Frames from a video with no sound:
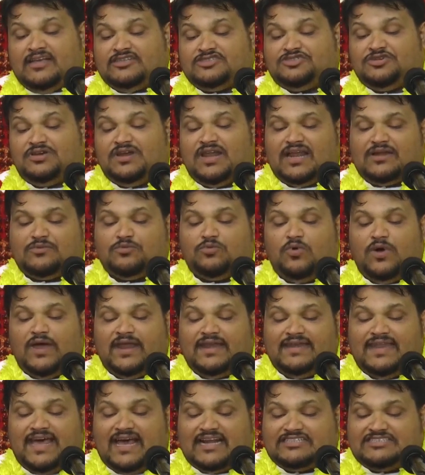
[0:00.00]
so that
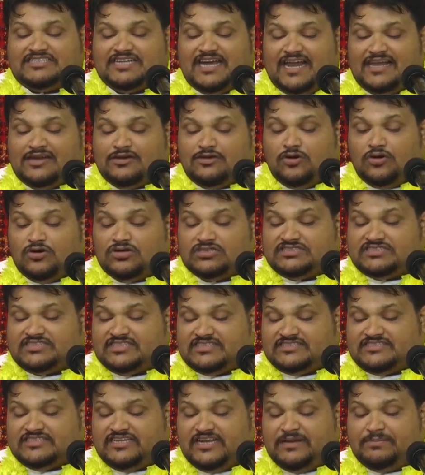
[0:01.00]
when that child goes
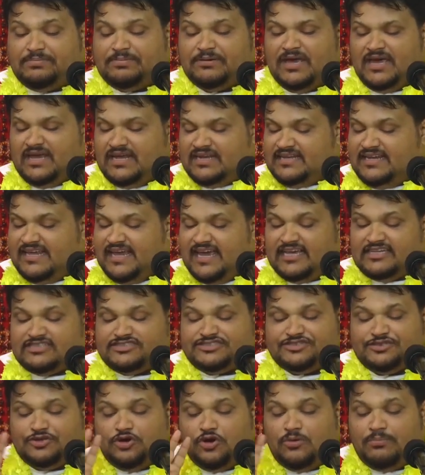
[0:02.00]
to sleep, there
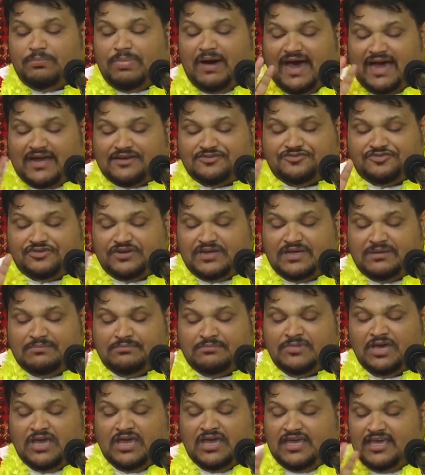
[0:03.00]
is no bad
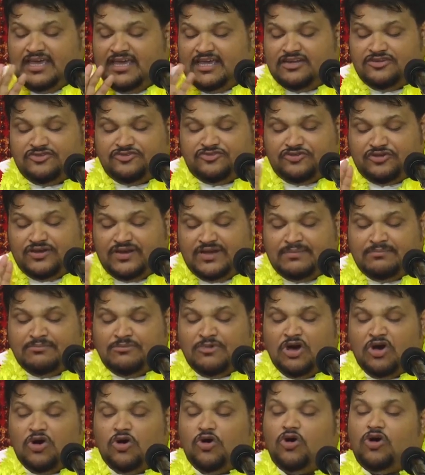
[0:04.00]
dream, ill
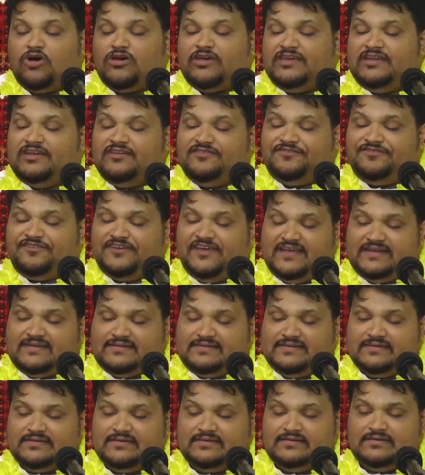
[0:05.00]
dream, or ill
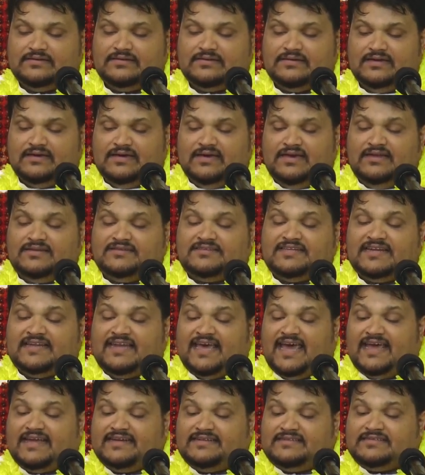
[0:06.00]
fate.
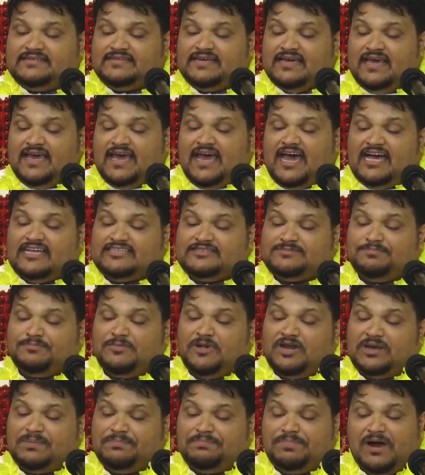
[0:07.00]
Tonight, as
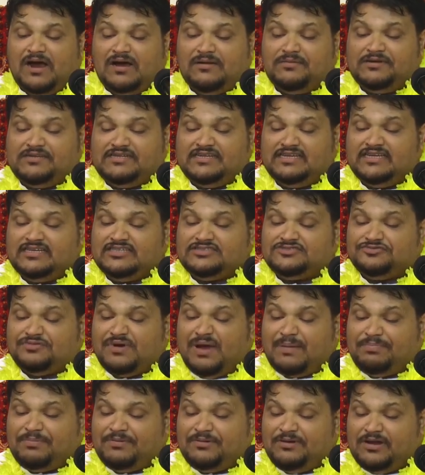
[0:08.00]
Mother Parvati is
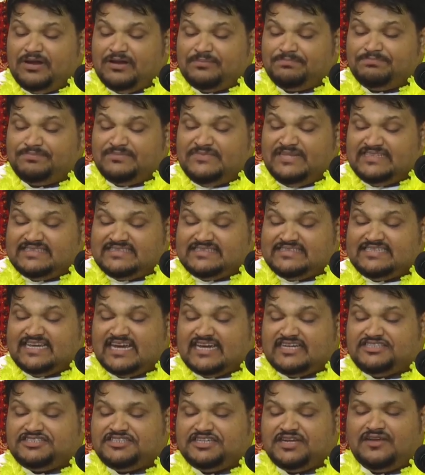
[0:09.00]
wrapping up this
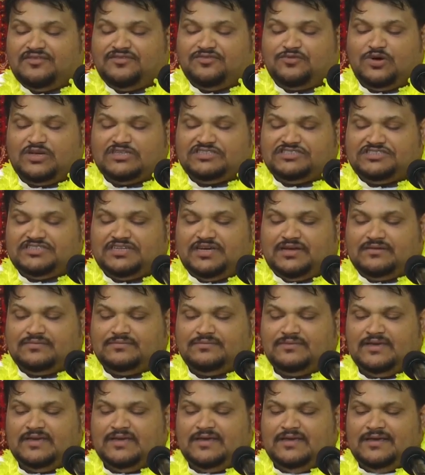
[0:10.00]
section of question,
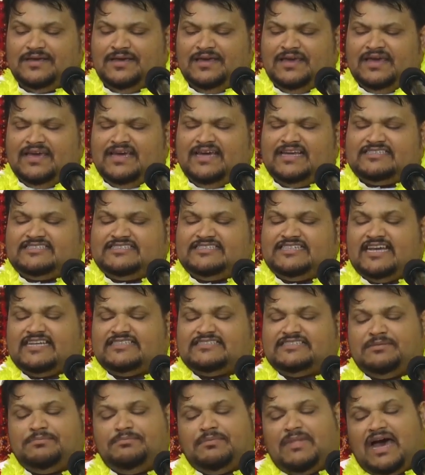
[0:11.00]
it
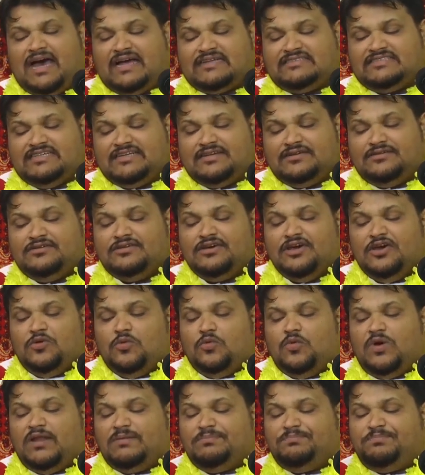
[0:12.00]
says, imagine
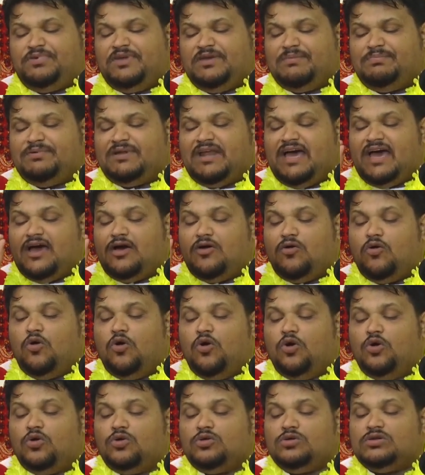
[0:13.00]
when people are
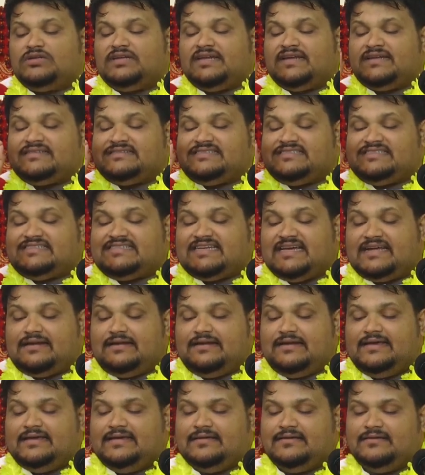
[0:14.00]
old and
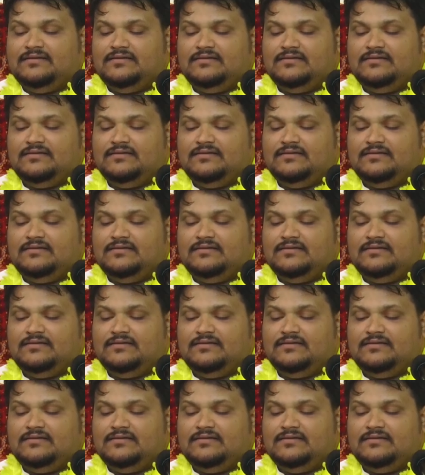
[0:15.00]
sickly